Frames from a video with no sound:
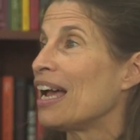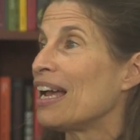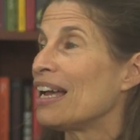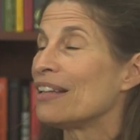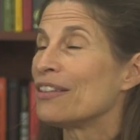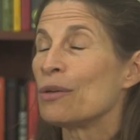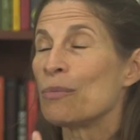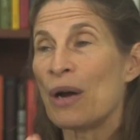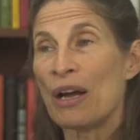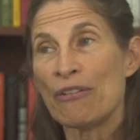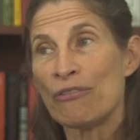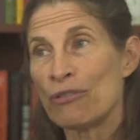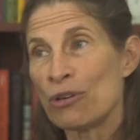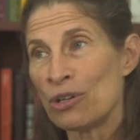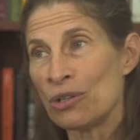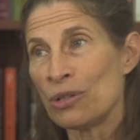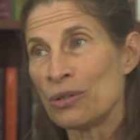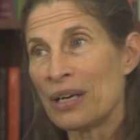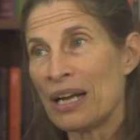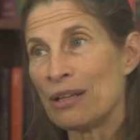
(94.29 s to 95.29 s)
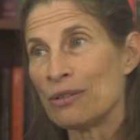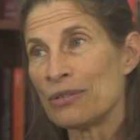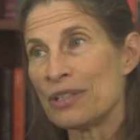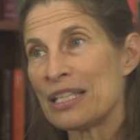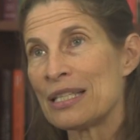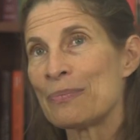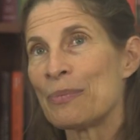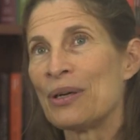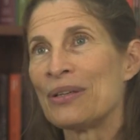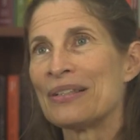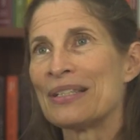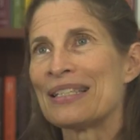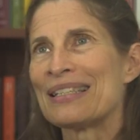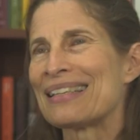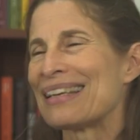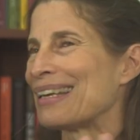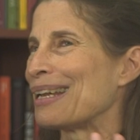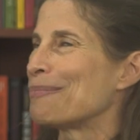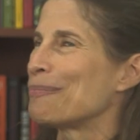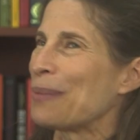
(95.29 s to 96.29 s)
And the wife of Orlugal responds,
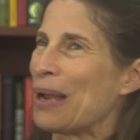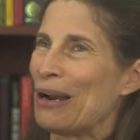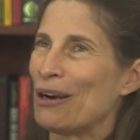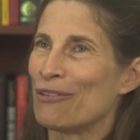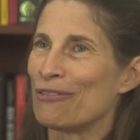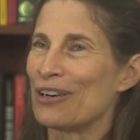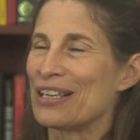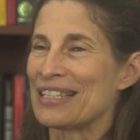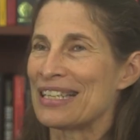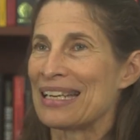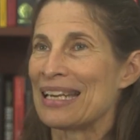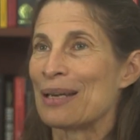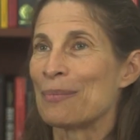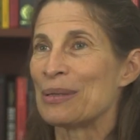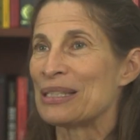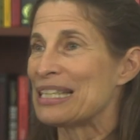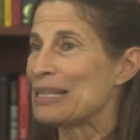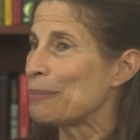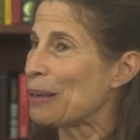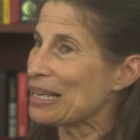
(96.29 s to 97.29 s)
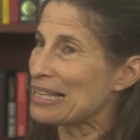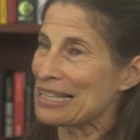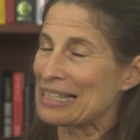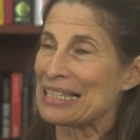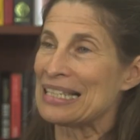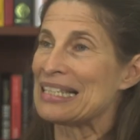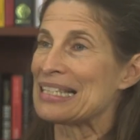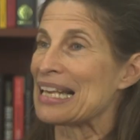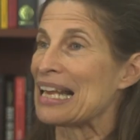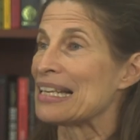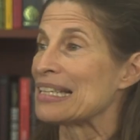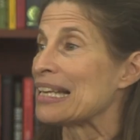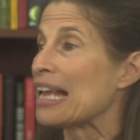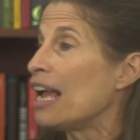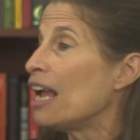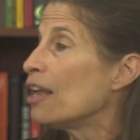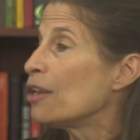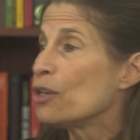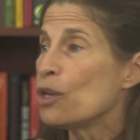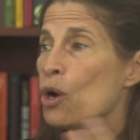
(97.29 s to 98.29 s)
and I'm paraphrasing here, but she basically says,
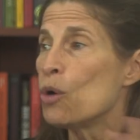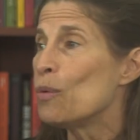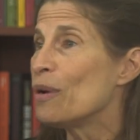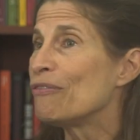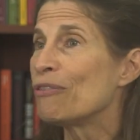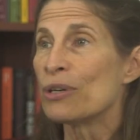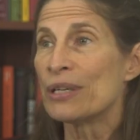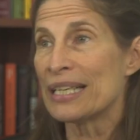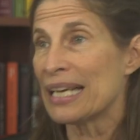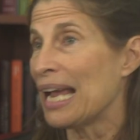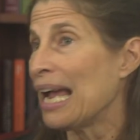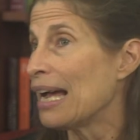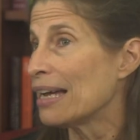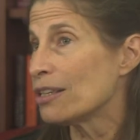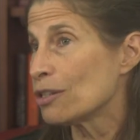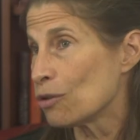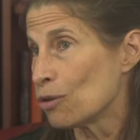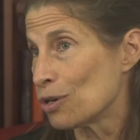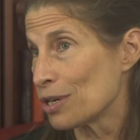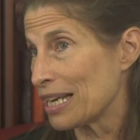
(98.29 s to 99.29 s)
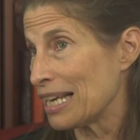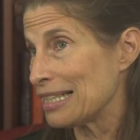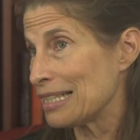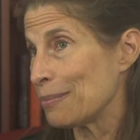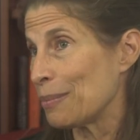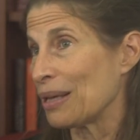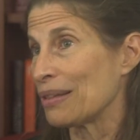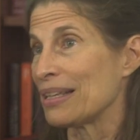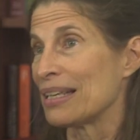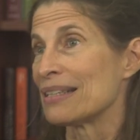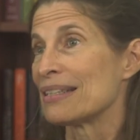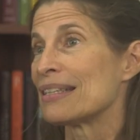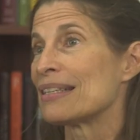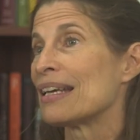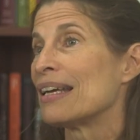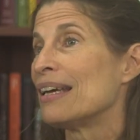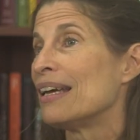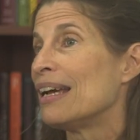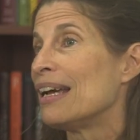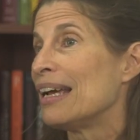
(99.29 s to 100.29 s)
no, we've already had a court case about this.
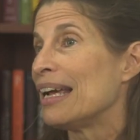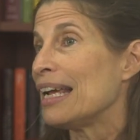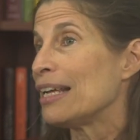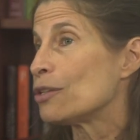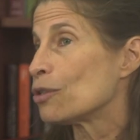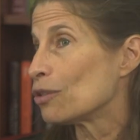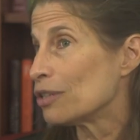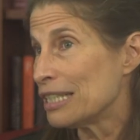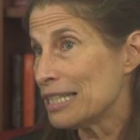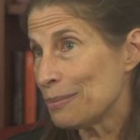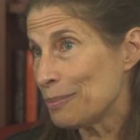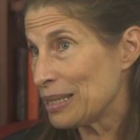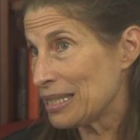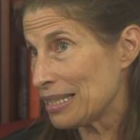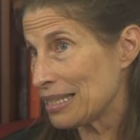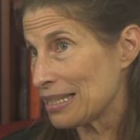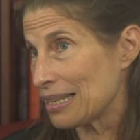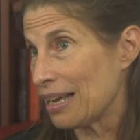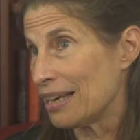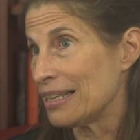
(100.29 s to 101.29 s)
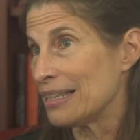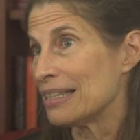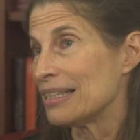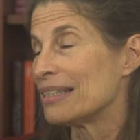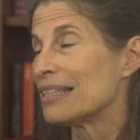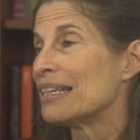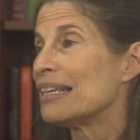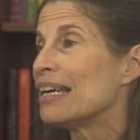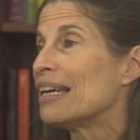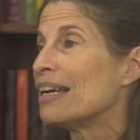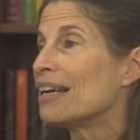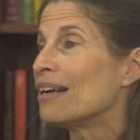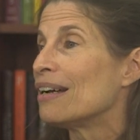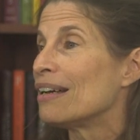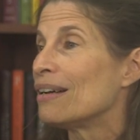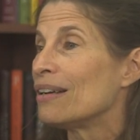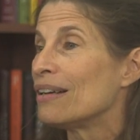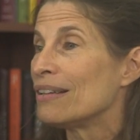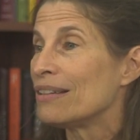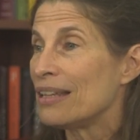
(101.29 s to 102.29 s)
It's already been decided.
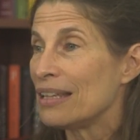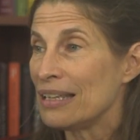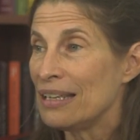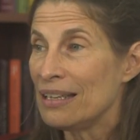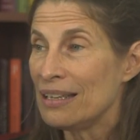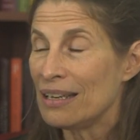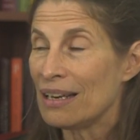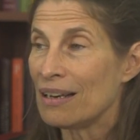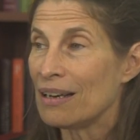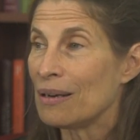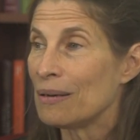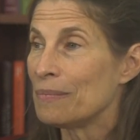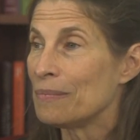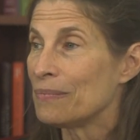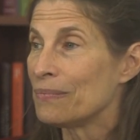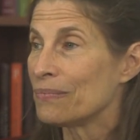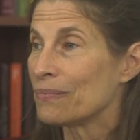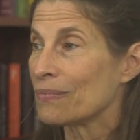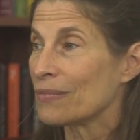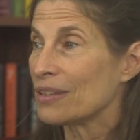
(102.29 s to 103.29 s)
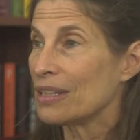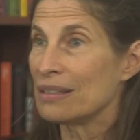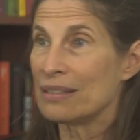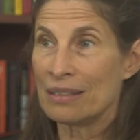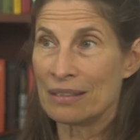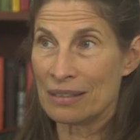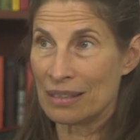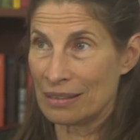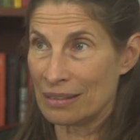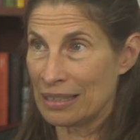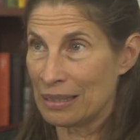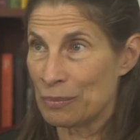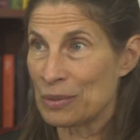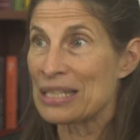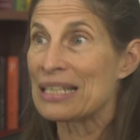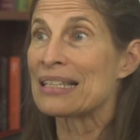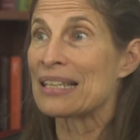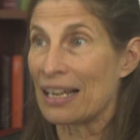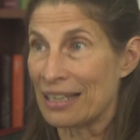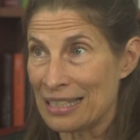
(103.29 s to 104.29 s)
The, um, it was
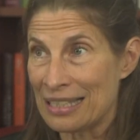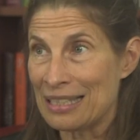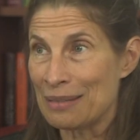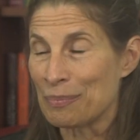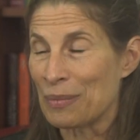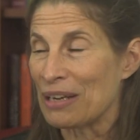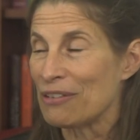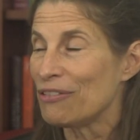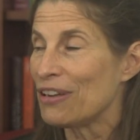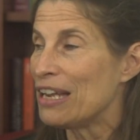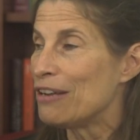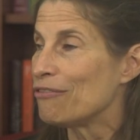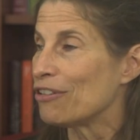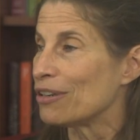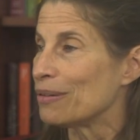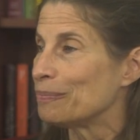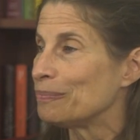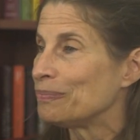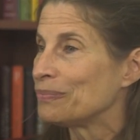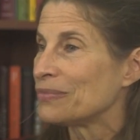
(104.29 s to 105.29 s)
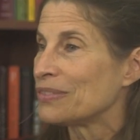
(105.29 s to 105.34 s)
decided in my favor.